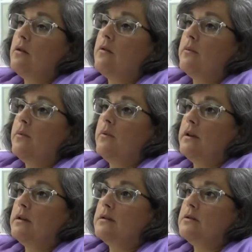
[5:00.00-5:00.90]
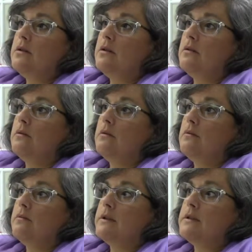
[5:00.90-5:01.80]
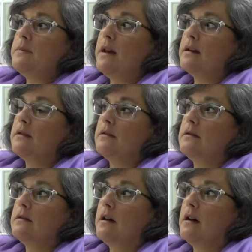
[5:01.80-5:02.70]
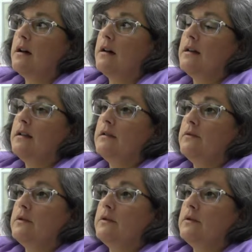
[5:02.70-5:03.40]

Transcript: It's so important to respect an